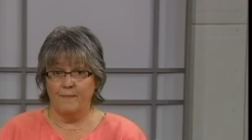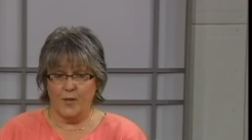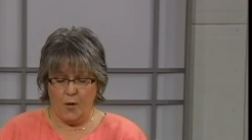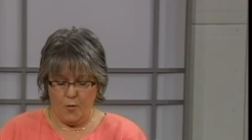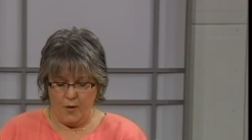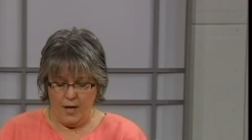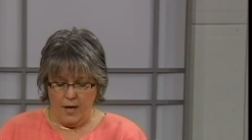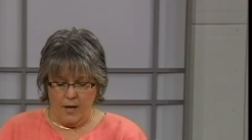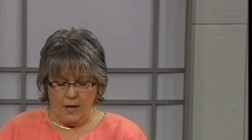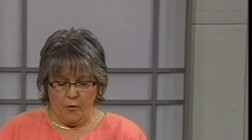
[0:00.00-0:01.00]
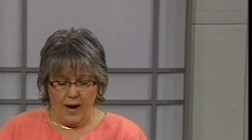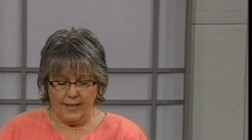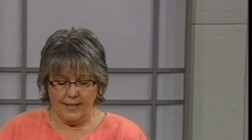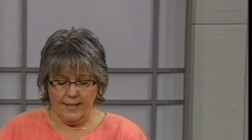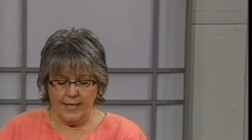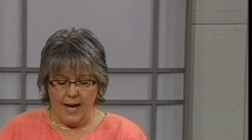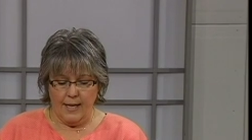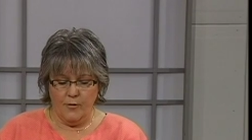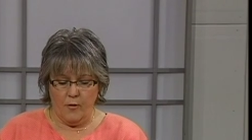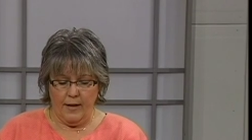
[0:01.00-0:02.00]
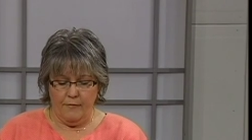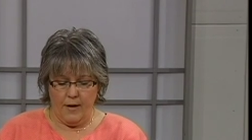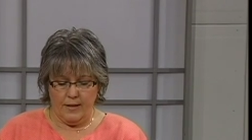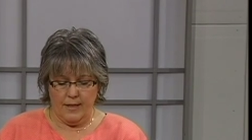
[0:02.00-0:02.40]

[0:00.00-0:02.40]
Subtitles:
So congrats to Todd Neufeld